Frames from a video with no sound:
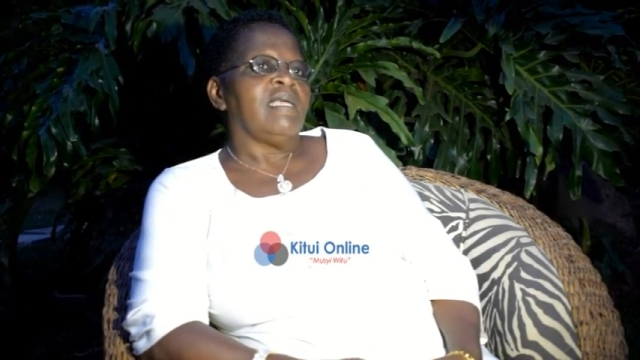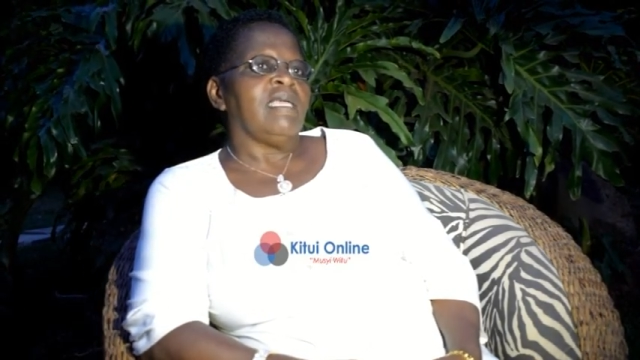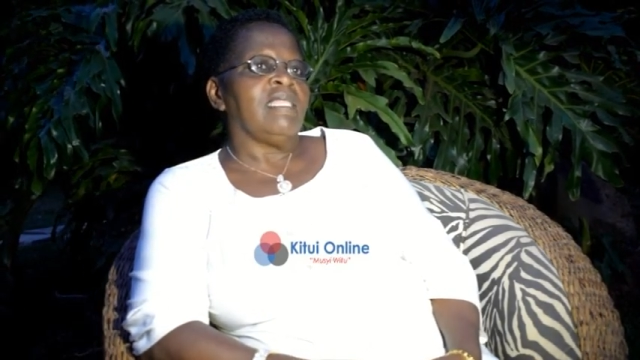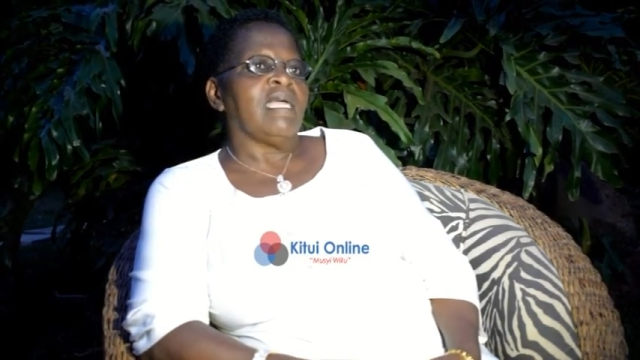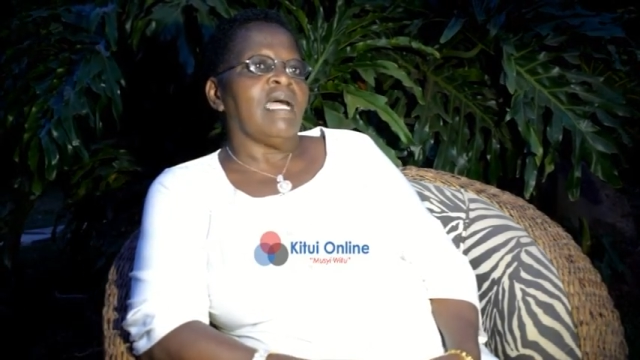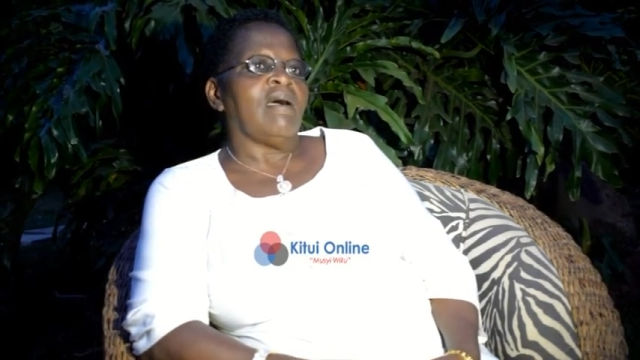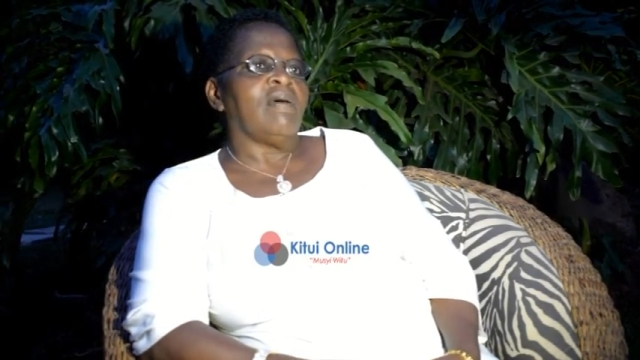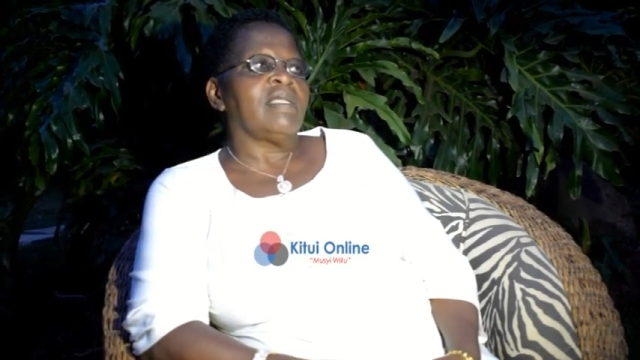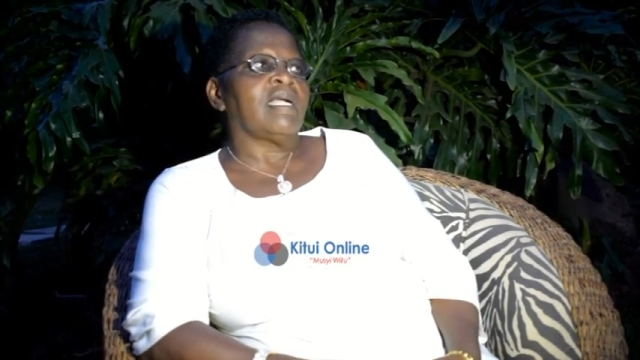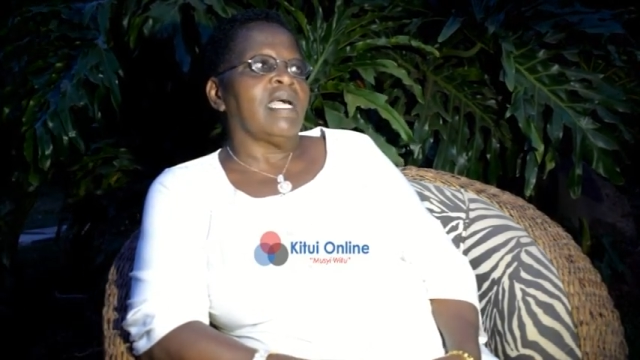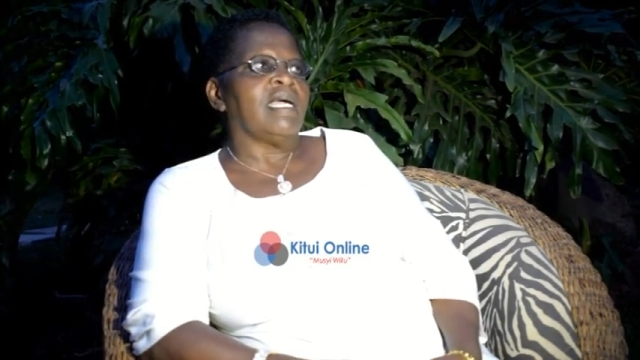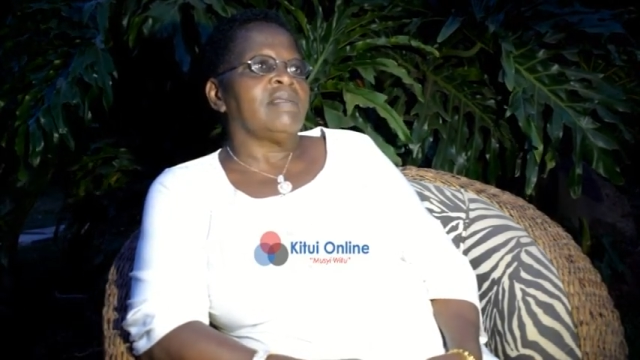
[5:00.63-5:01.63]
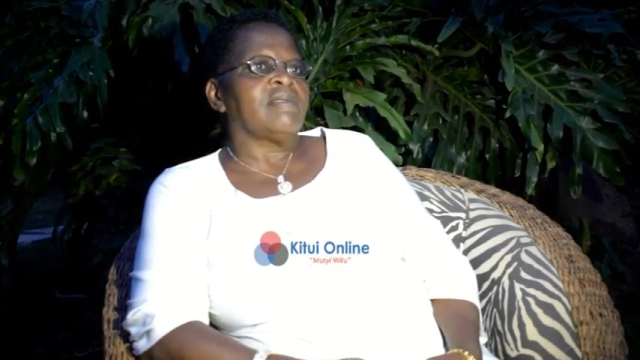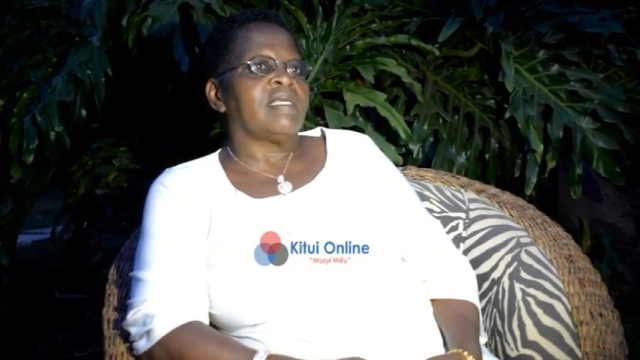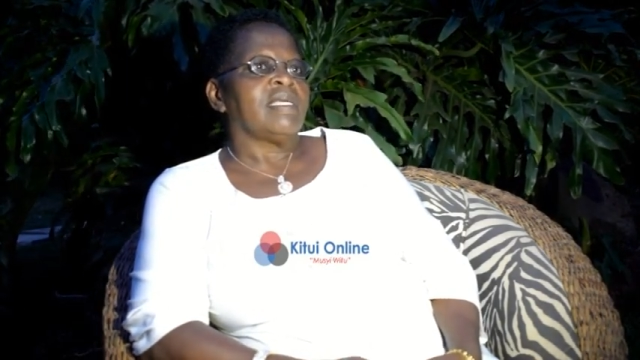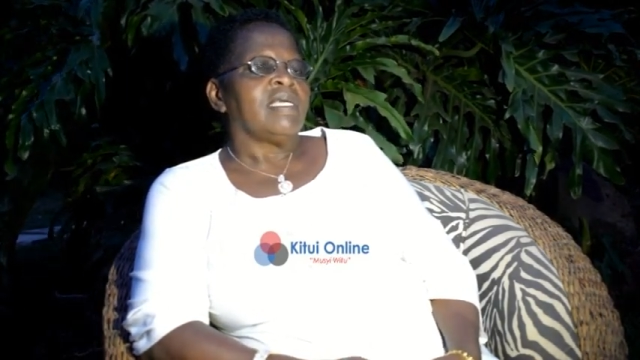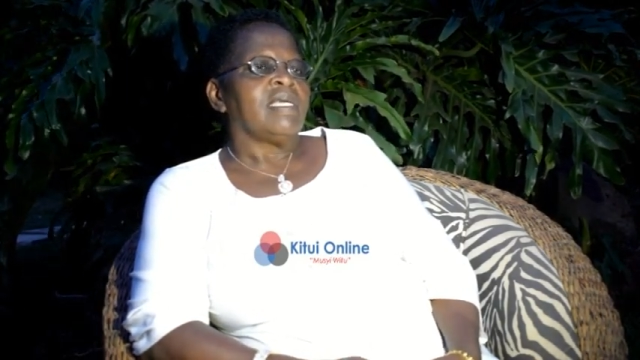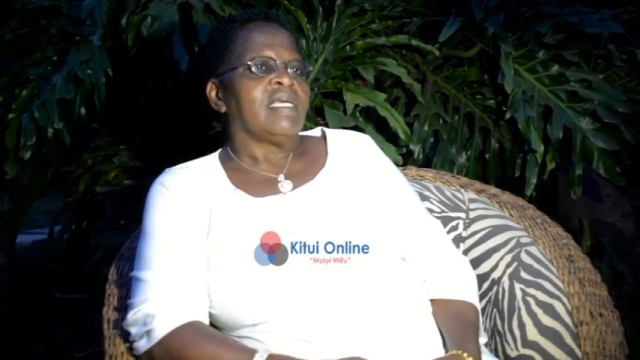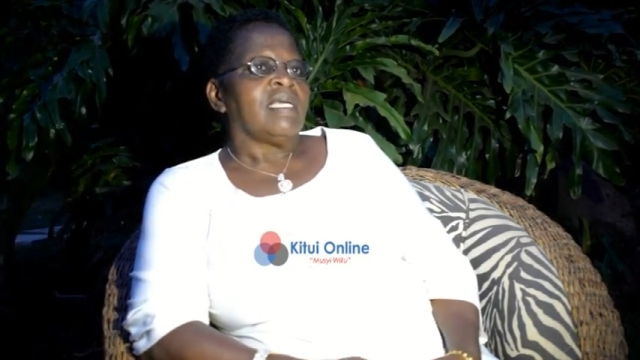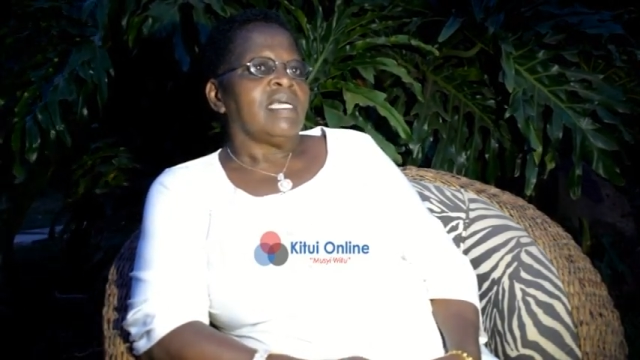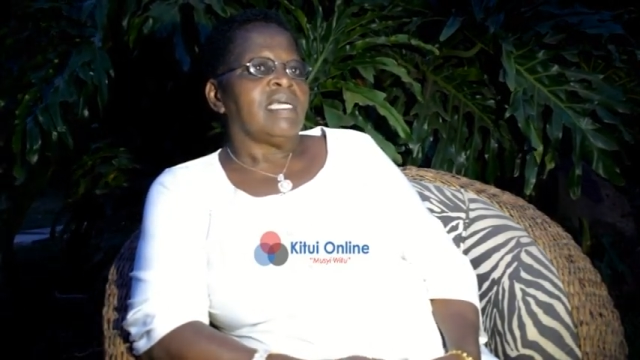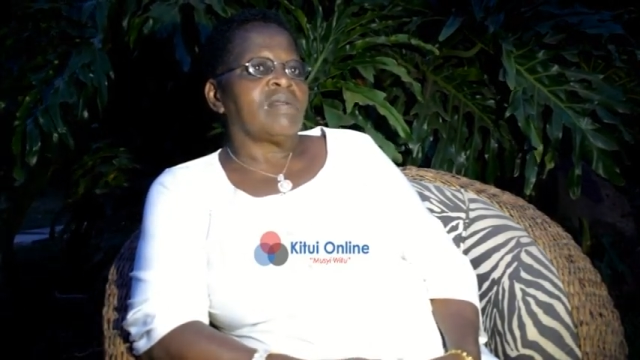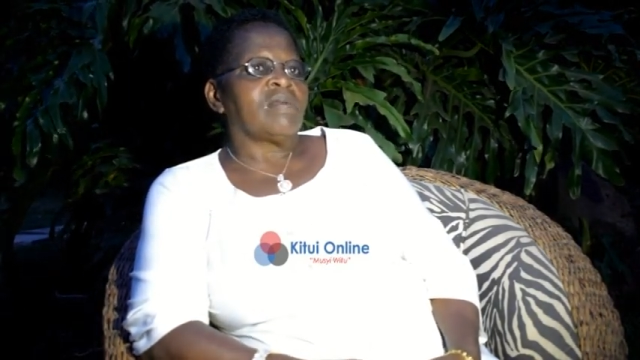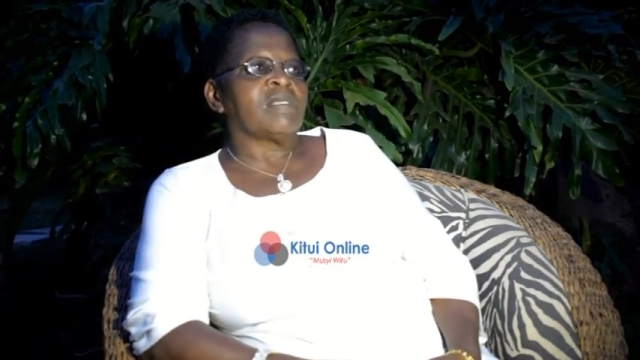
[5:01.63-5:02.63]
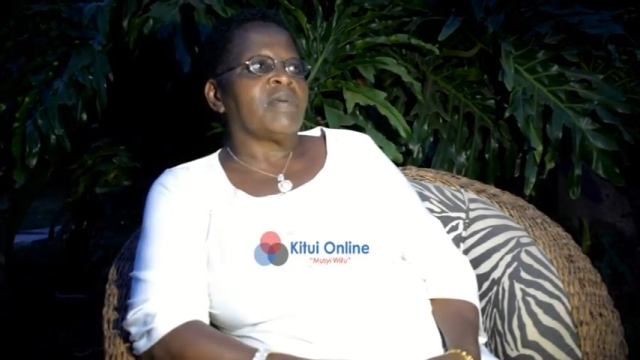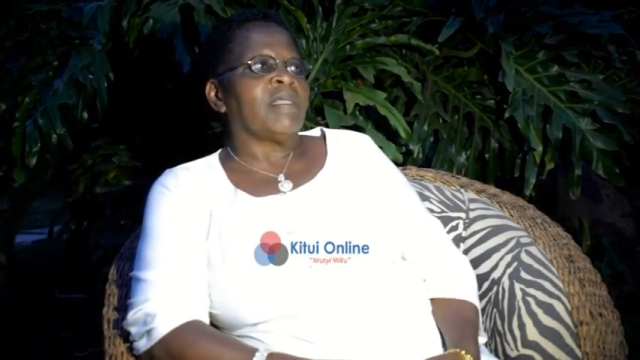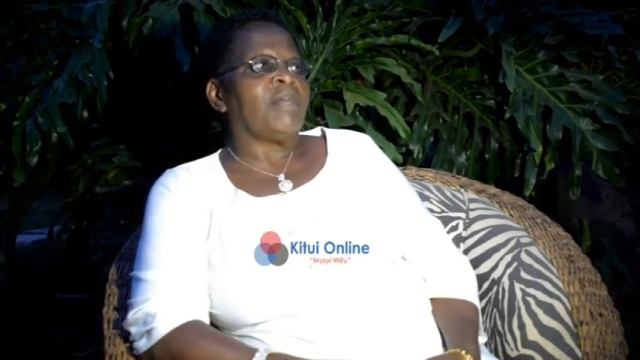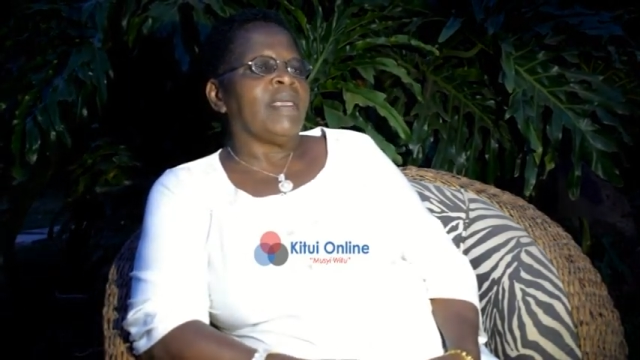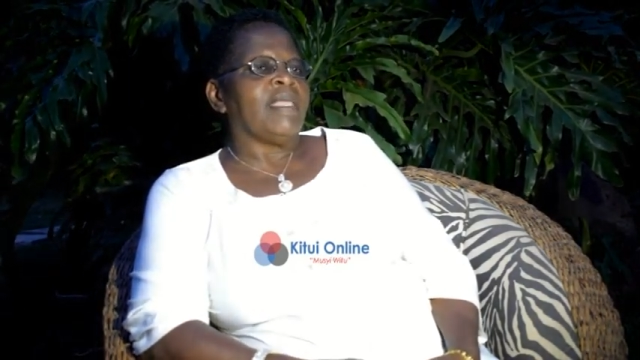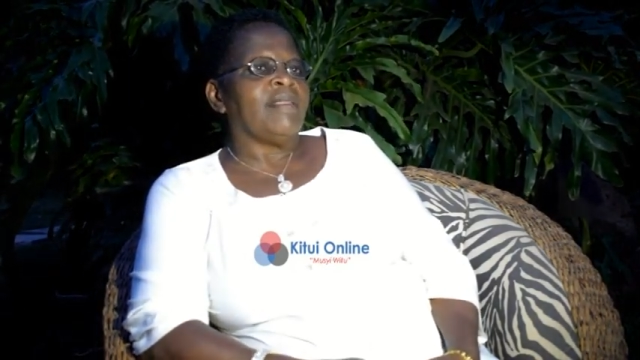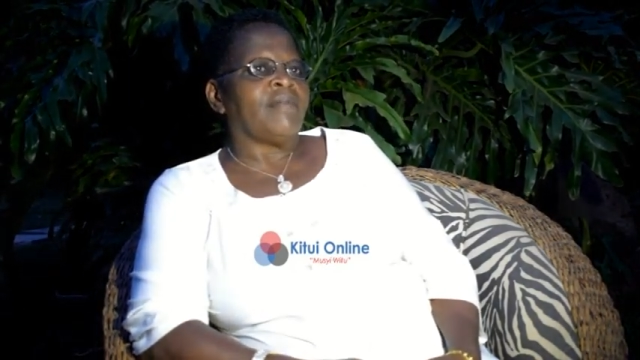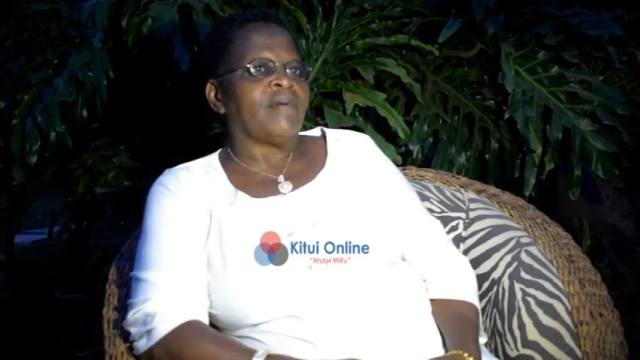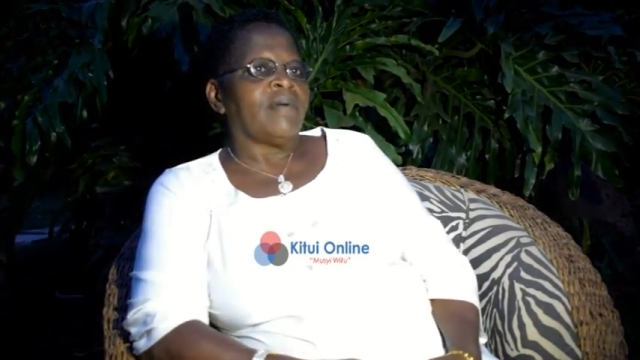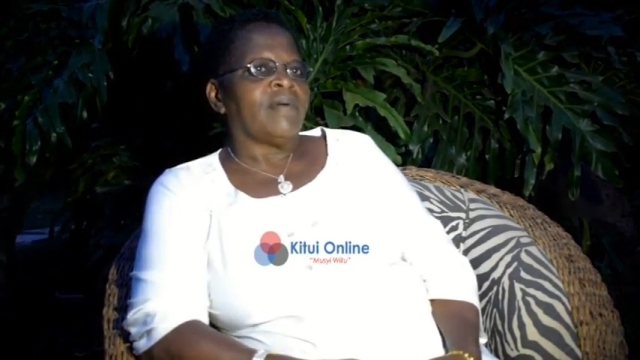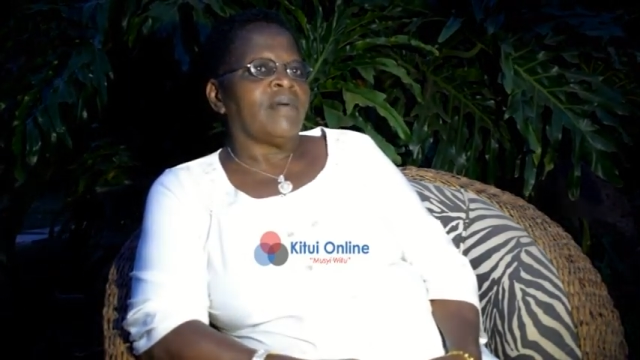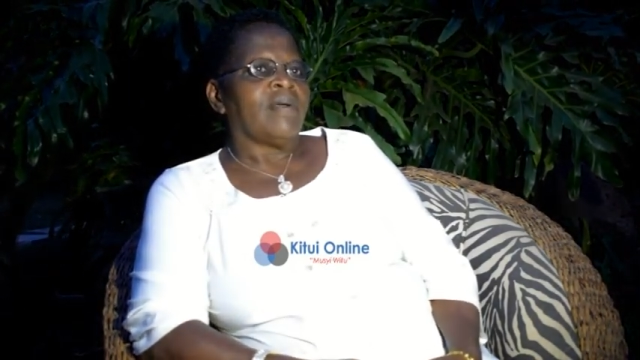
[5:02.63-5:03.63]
in their own country. It was very painful.